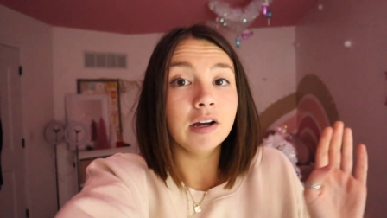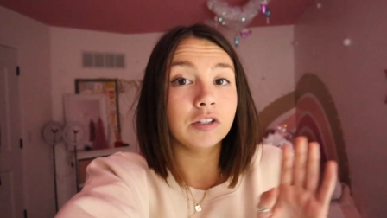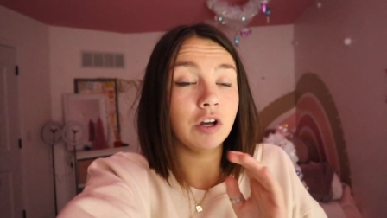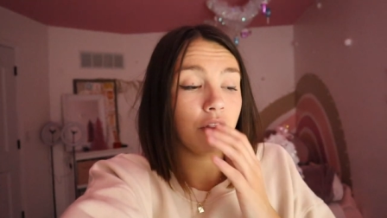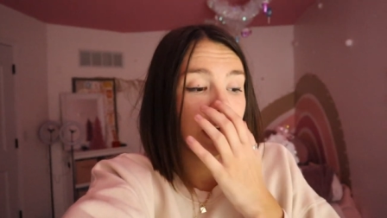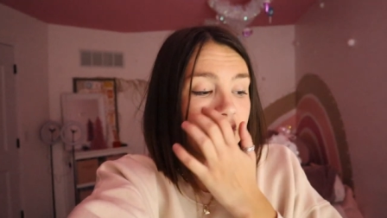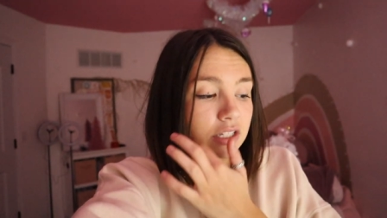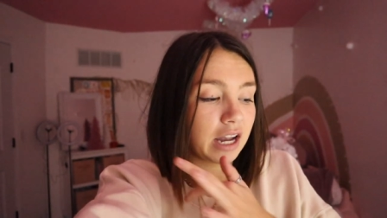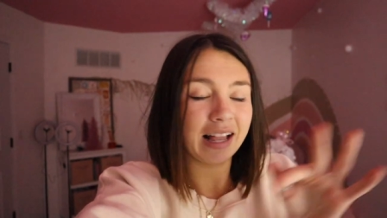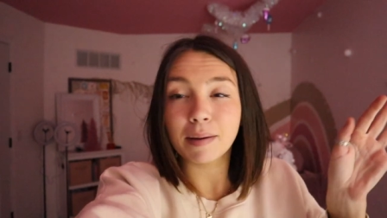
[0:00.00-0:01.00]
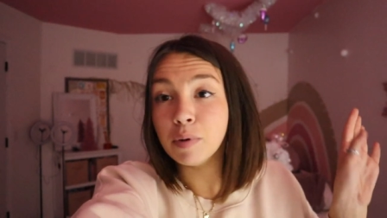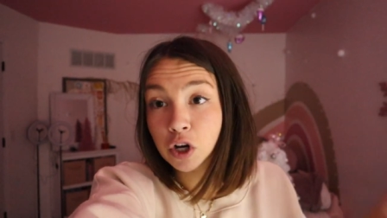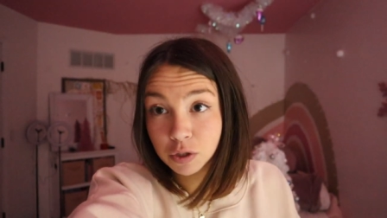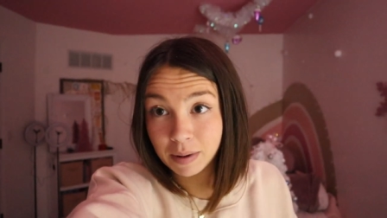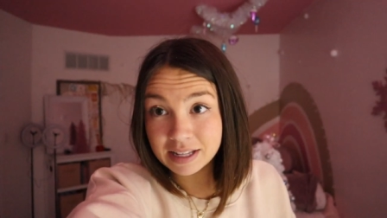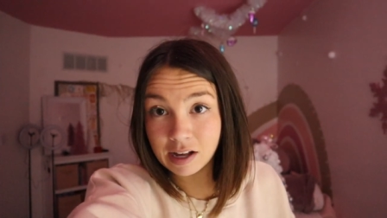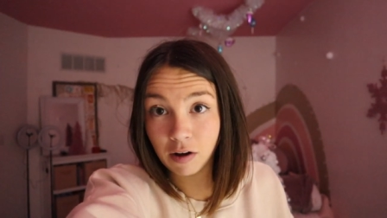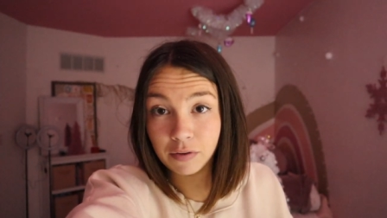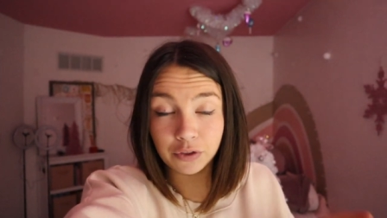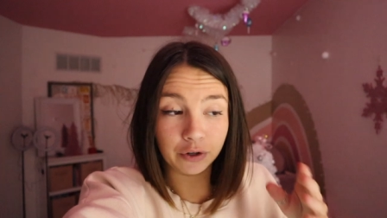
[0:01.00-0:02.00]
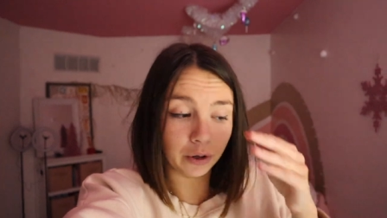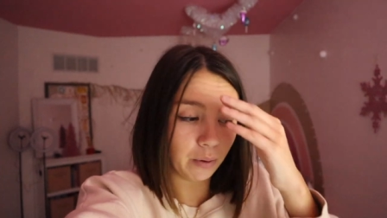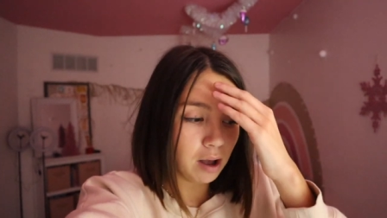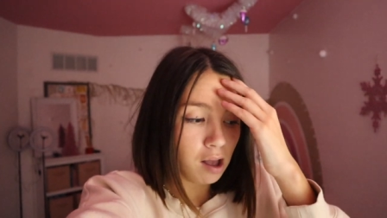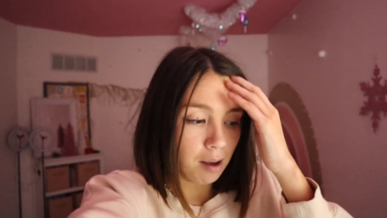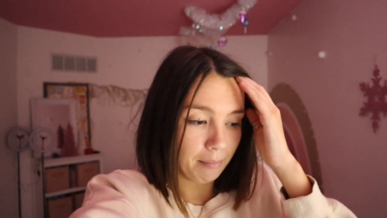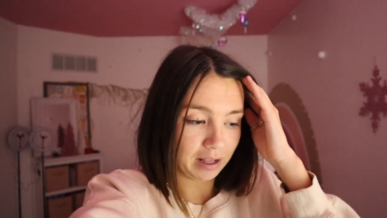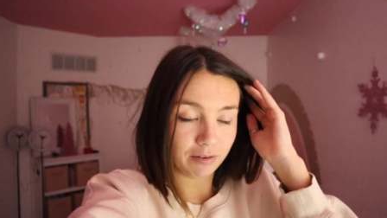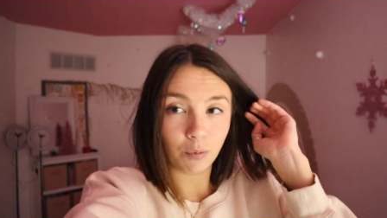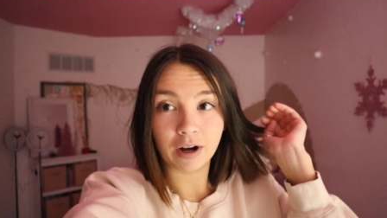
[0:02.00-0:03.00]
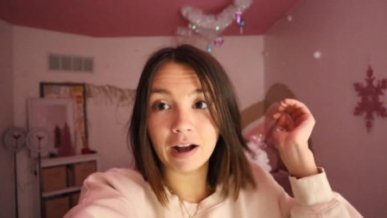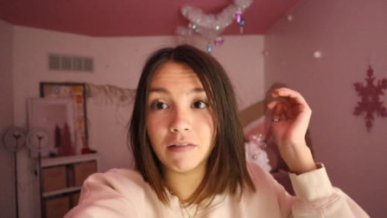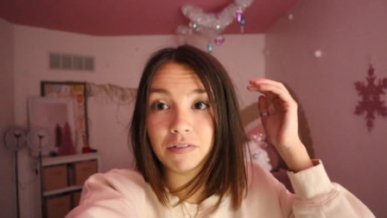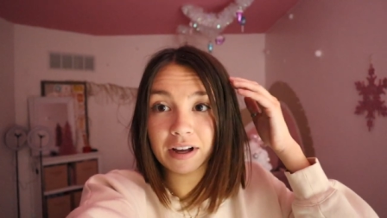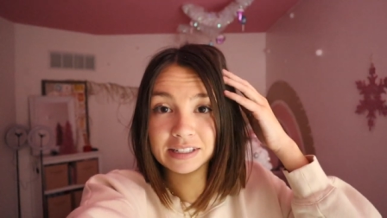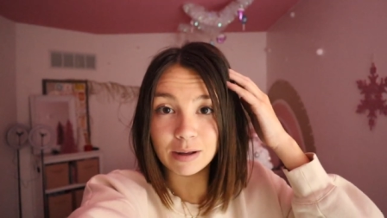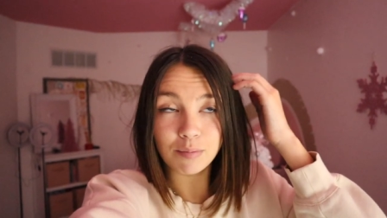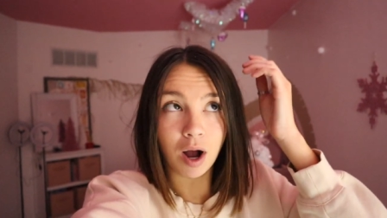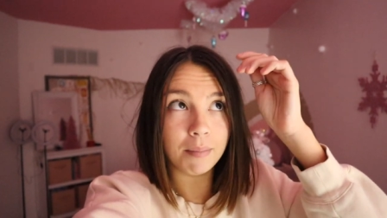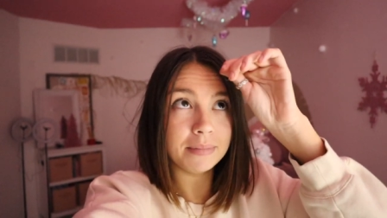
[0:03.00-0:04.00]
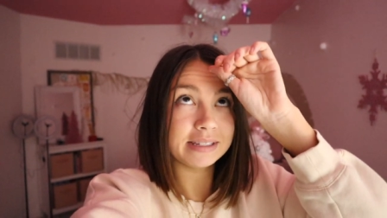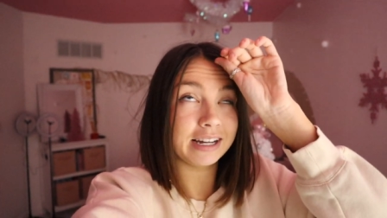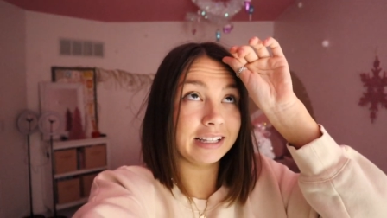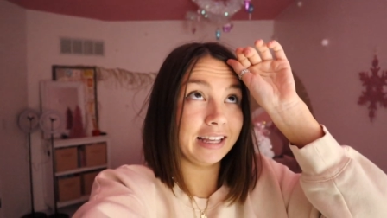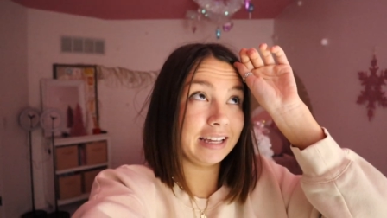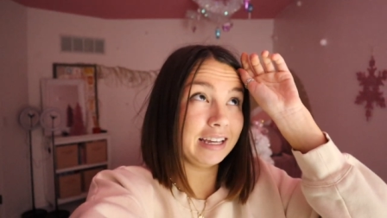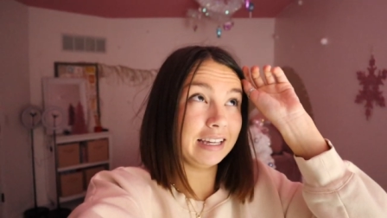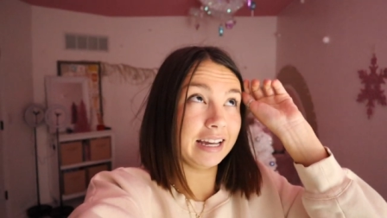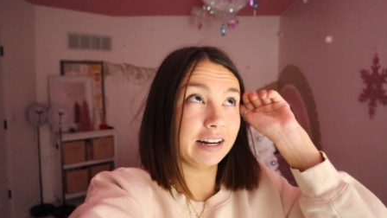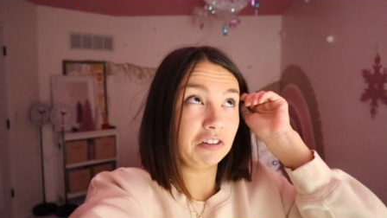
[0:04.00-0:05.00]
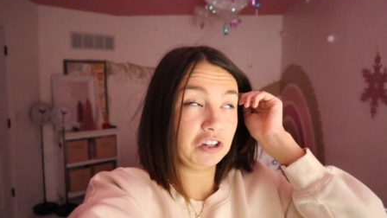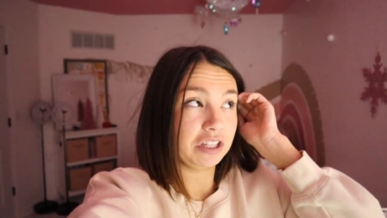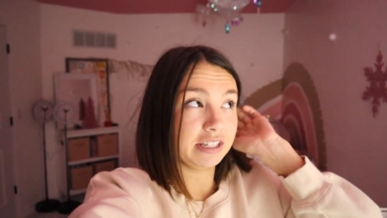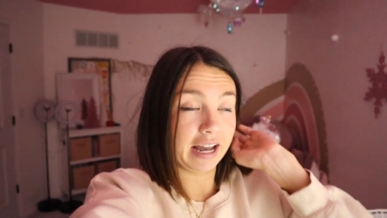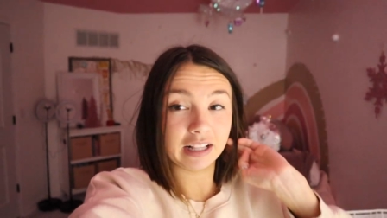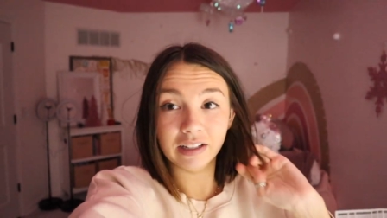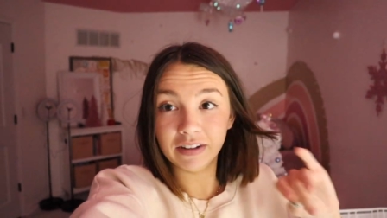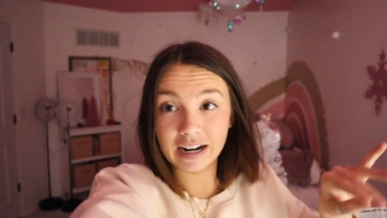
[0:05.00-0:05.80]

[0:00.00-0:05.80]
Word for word: So that to kind of like push myself through my different workout Cause My problem is I like get in a really good cycle of it.